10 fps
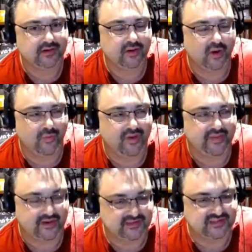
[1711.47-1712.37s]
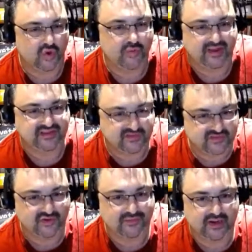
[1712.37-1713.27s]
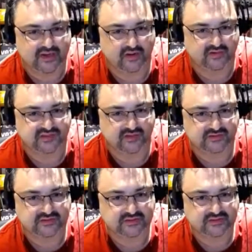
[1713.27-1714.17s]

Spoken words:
with an install base of 2 million consoles,